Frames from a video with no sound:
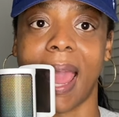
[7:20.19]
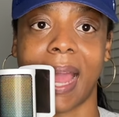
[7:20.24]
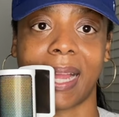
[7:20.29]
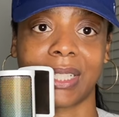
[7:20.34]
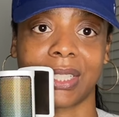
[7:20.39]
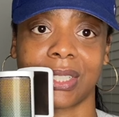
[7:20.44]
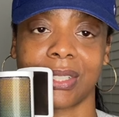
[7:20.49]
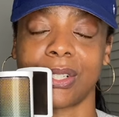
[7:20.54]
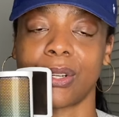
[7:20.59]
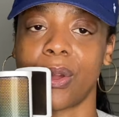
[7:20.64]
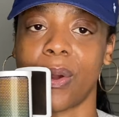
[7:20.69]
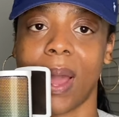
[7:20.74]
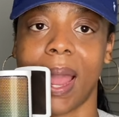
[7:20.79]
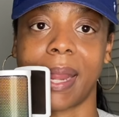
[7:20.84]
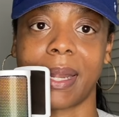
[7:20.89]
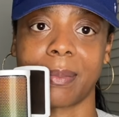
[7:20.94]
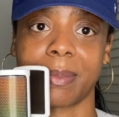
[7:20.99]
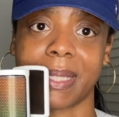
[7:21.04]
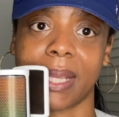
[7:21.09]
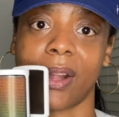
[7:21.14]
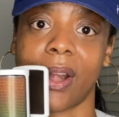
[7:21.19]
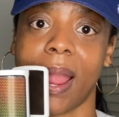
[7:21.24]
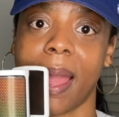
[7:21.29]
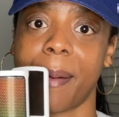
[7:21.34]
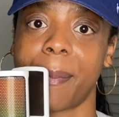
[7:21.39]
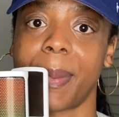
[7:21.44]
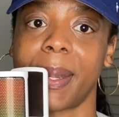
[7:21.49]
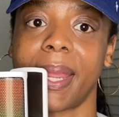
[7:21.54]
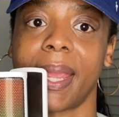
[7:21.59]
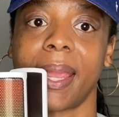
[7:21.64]
action, you know, items that are
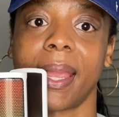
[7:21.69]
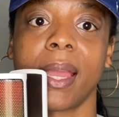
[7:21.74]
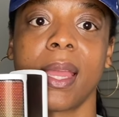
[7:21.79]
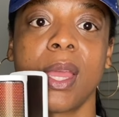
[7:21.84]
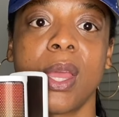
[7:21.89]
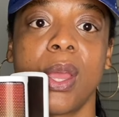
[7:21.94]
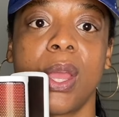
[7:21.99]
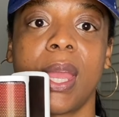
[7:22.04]
happening.